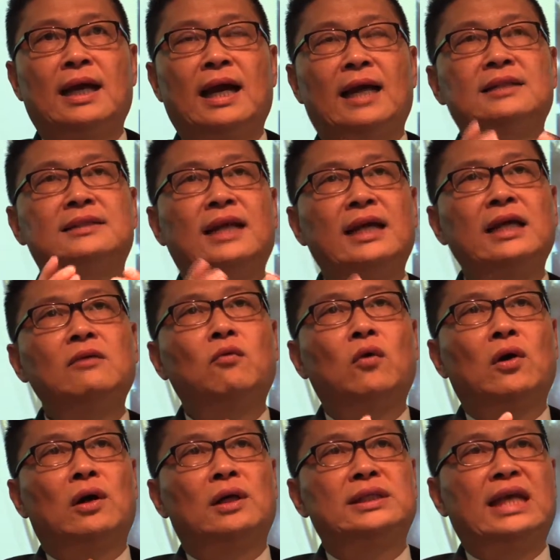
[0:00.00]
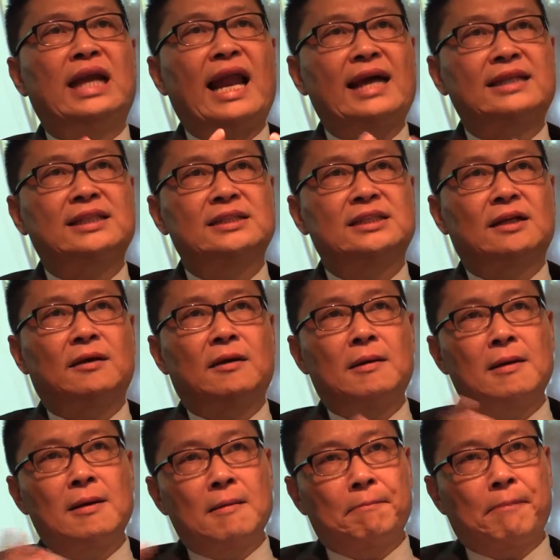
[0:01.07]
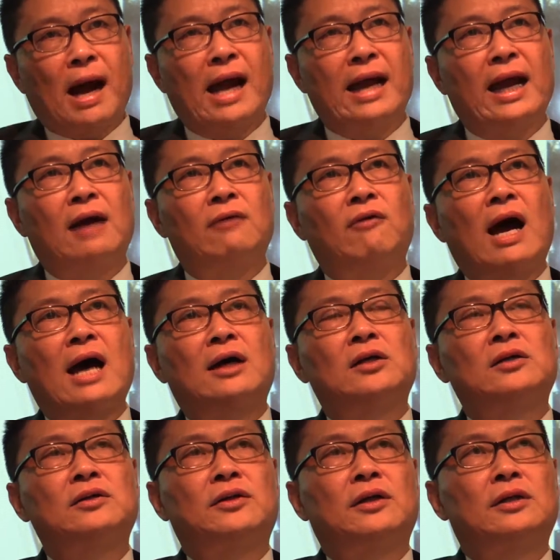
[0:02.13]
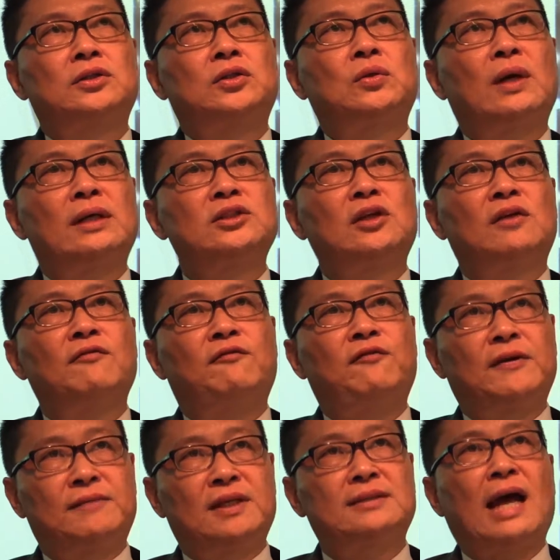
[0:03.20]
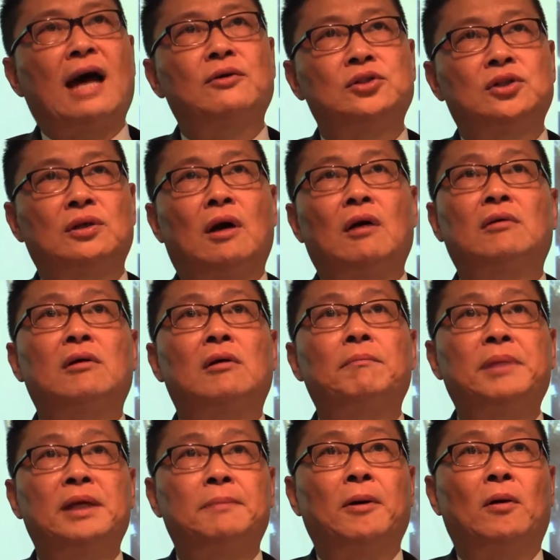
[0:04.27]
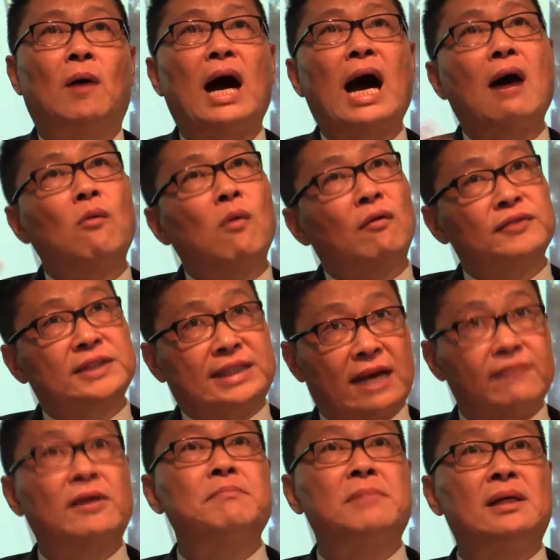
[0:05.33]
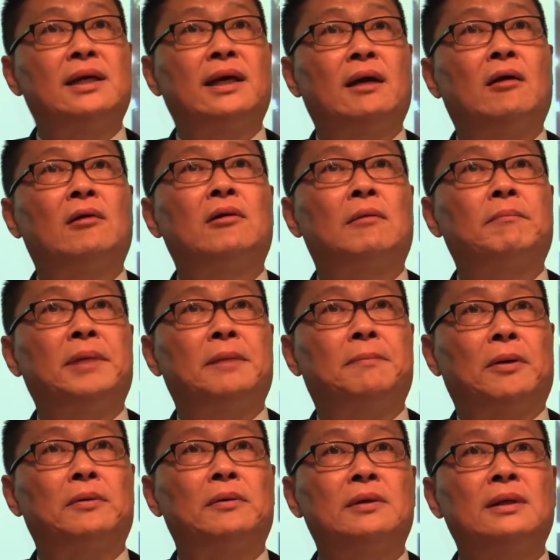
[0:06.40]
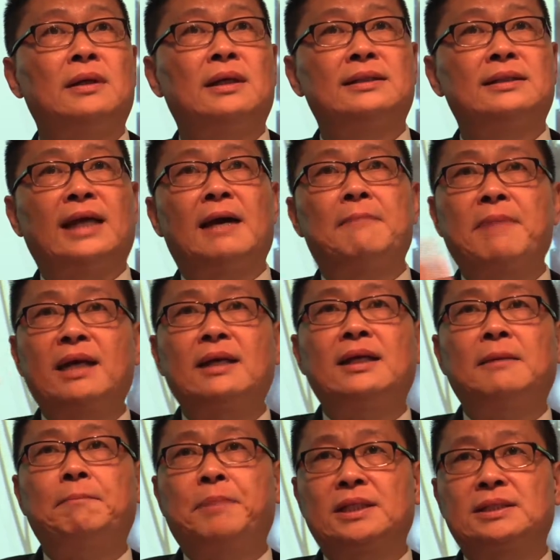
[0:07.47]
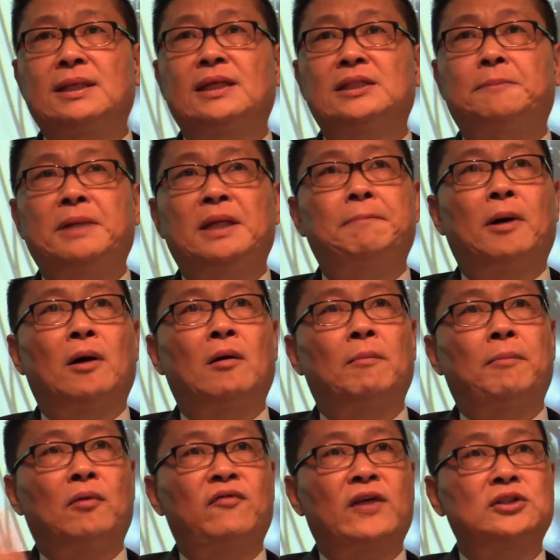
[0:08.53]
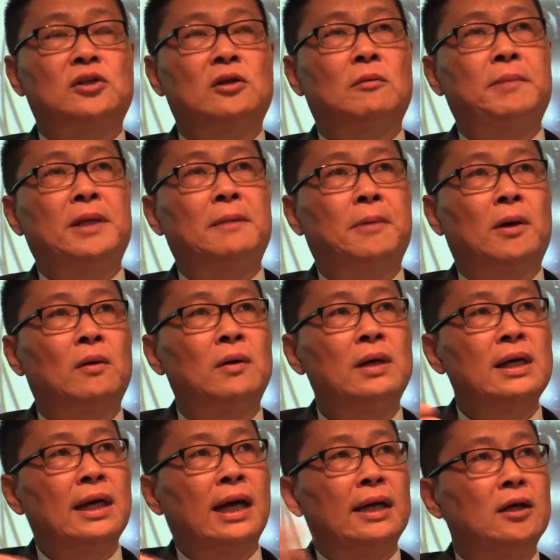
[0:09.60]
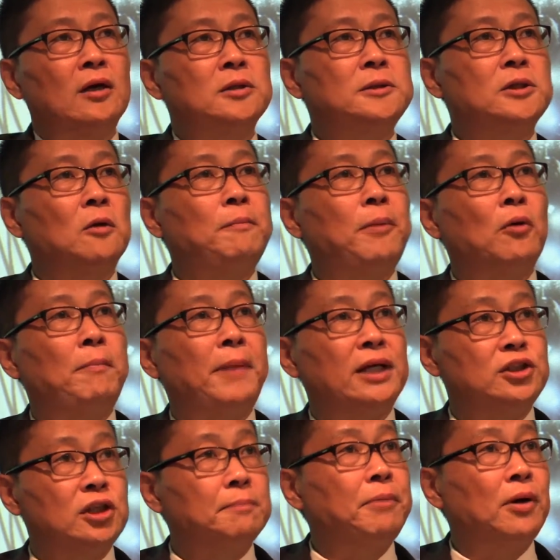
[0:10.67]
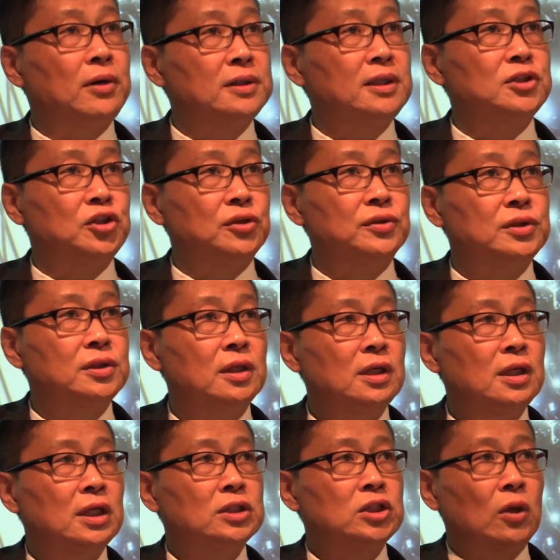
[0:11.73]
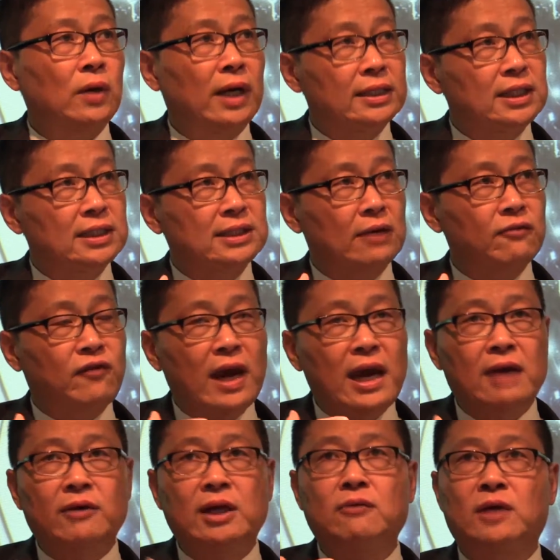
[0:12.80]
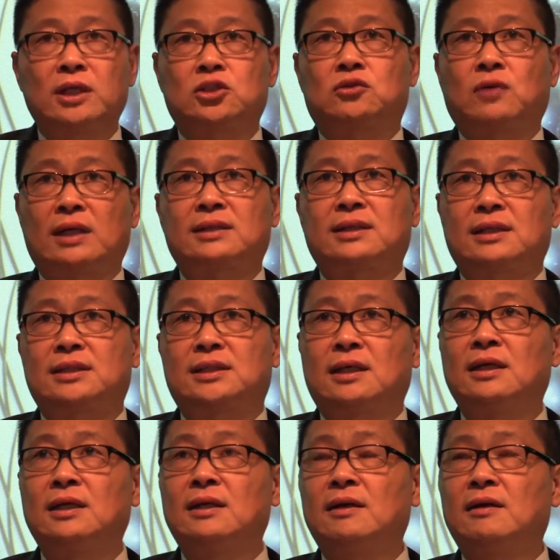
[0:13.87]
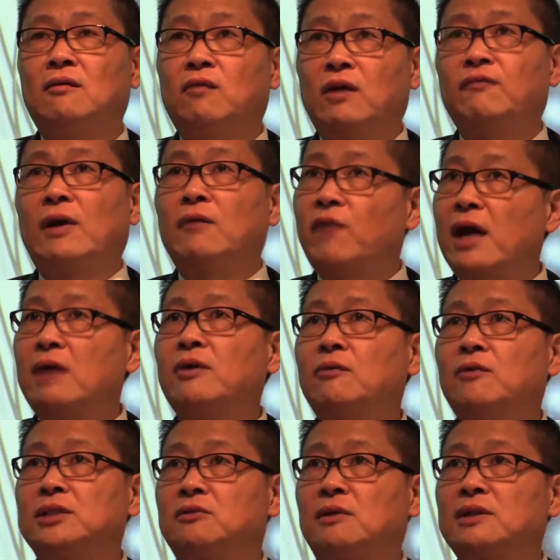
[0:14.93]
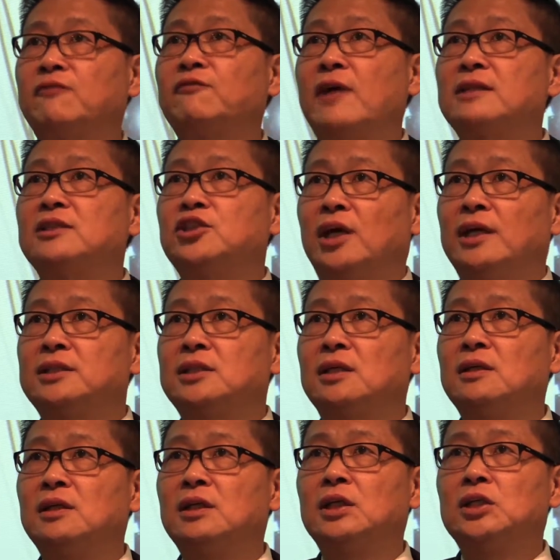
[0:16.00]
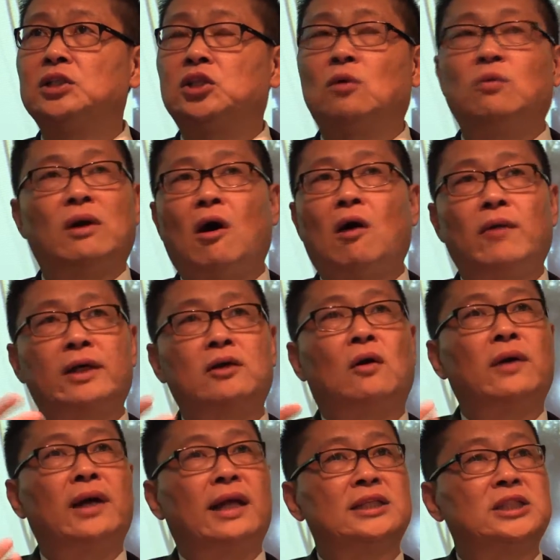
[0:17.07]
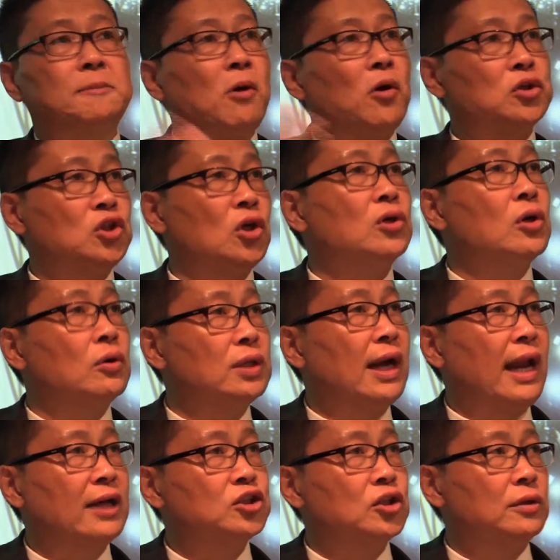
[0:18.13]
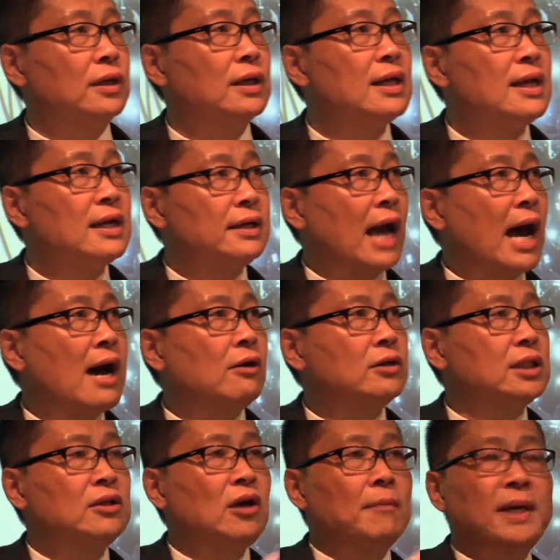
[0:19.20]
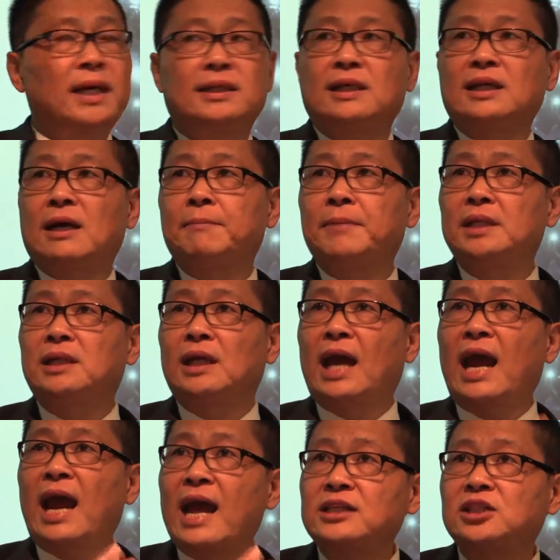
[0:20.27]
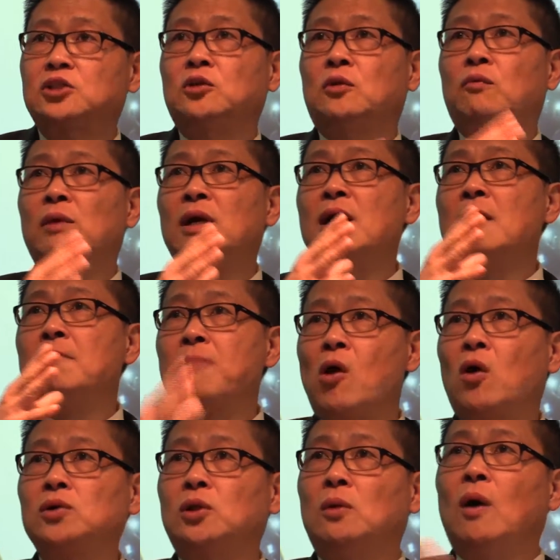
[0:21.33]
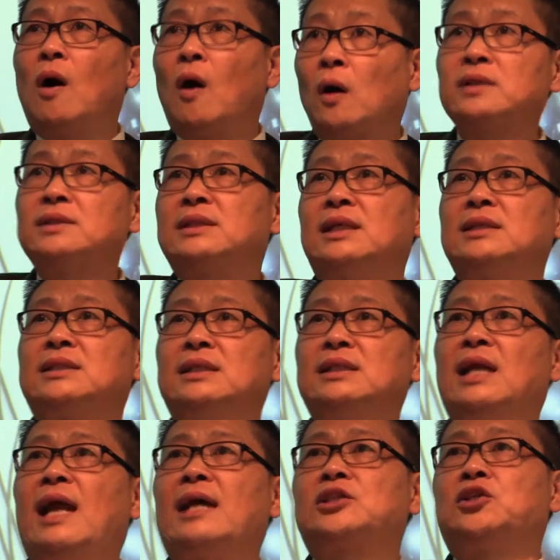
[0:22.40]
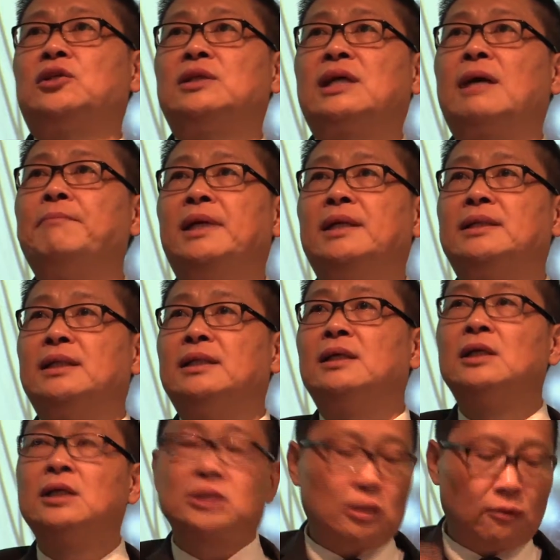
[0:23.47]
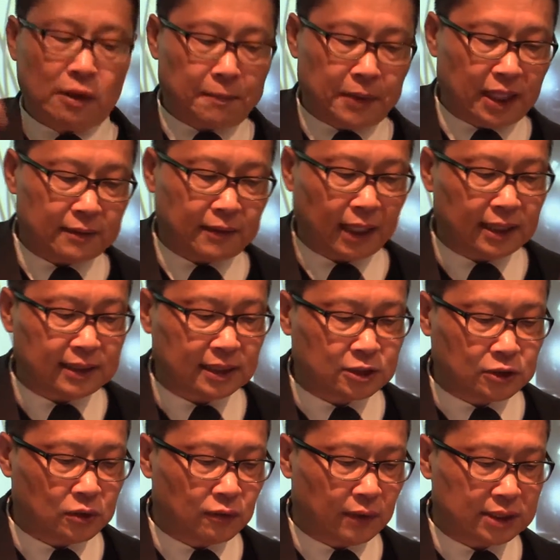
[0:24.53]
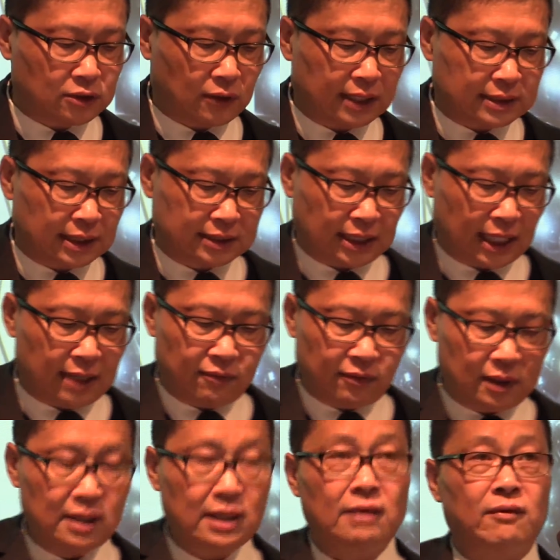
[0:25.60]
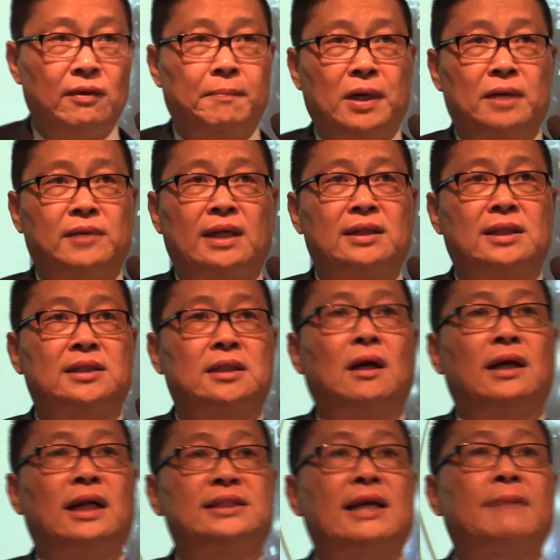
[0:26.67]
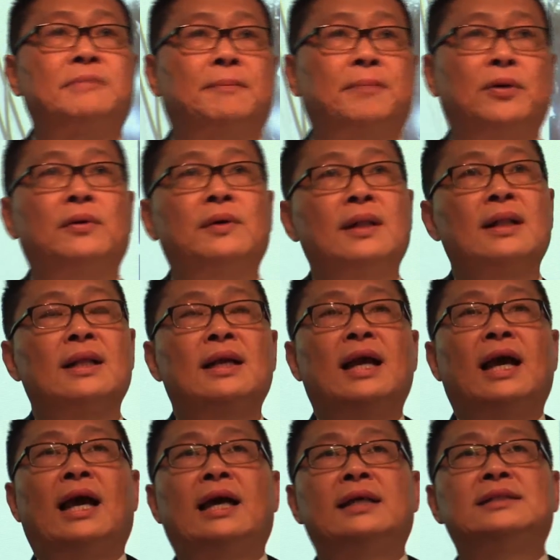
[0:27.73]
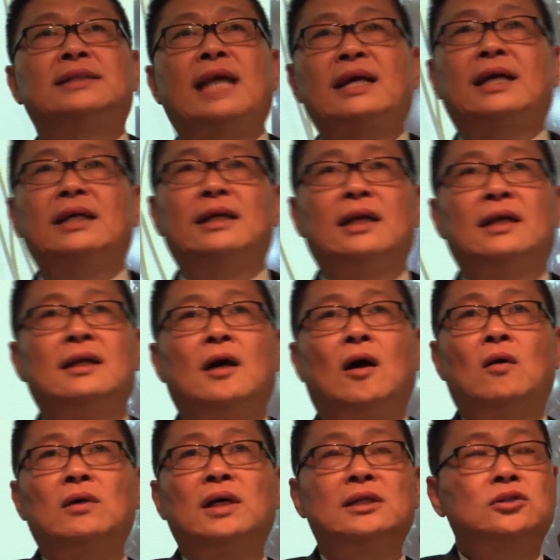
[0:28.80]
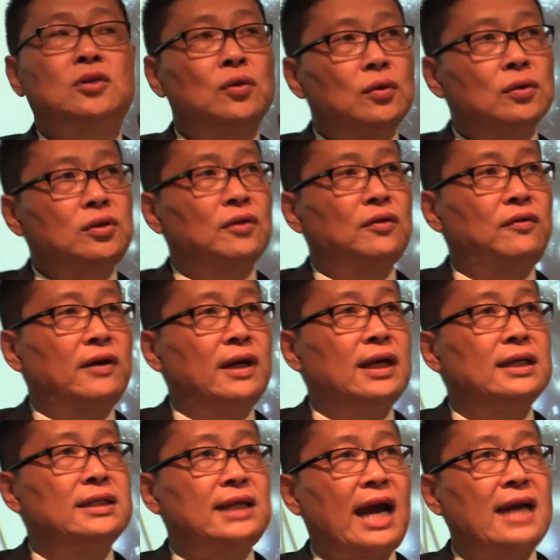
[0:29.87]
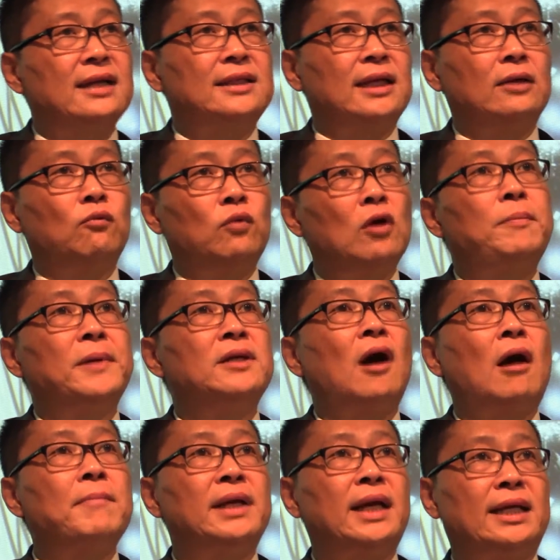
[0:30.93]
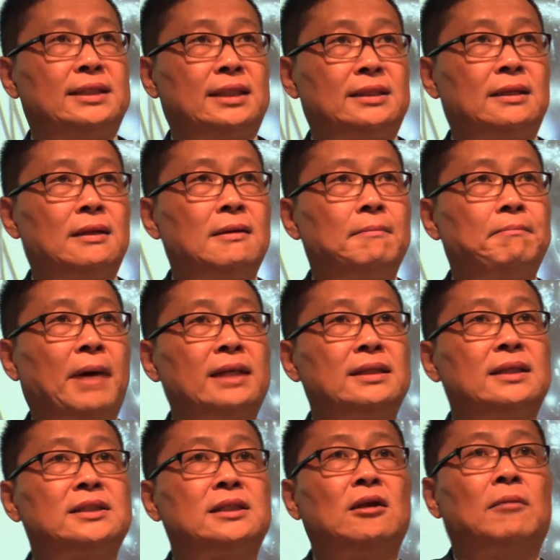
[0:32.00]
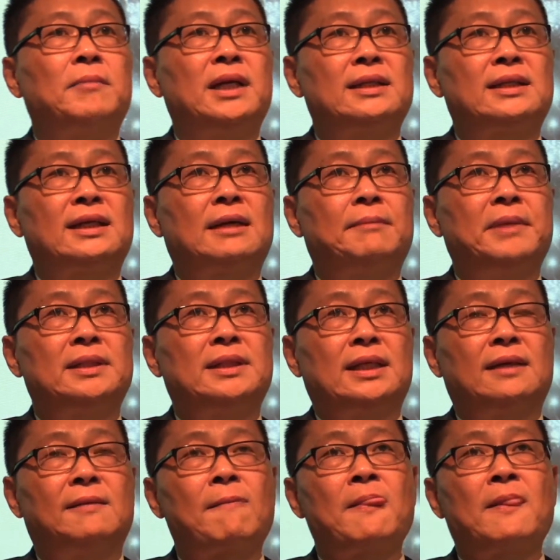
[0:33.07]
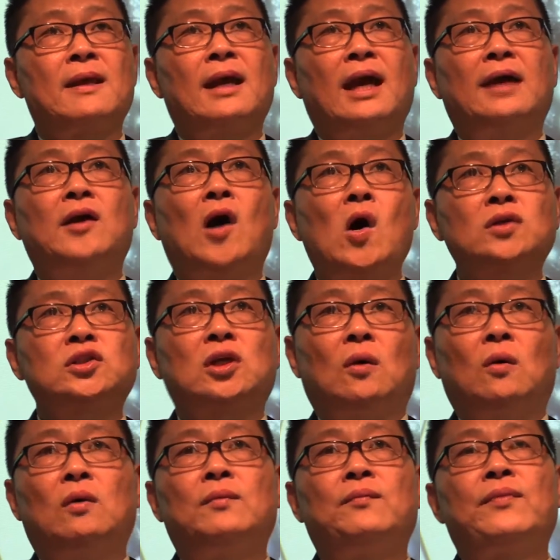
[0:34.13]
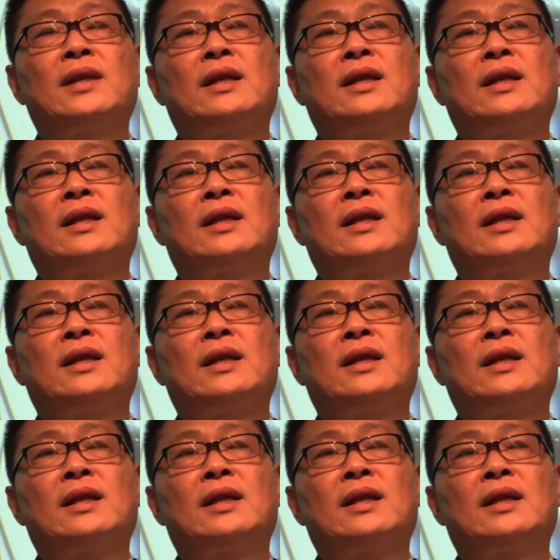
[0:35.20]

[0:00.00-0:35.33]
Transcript: And they were elected by around 250,000 Hong Kong people out of 7 million Hong Kong people. They are mainly business people, professional people, and also pro-Beijing politicians. So it is a very restricted, with a very restricted franchise. So we always call it a small circle election. Now the nominating committee has to model on this election committee. So we believe that it is too restricted, and we believe that it is not acceptable. And second, only 2 to 3 candidates will be nominated by this nominating committee. And also,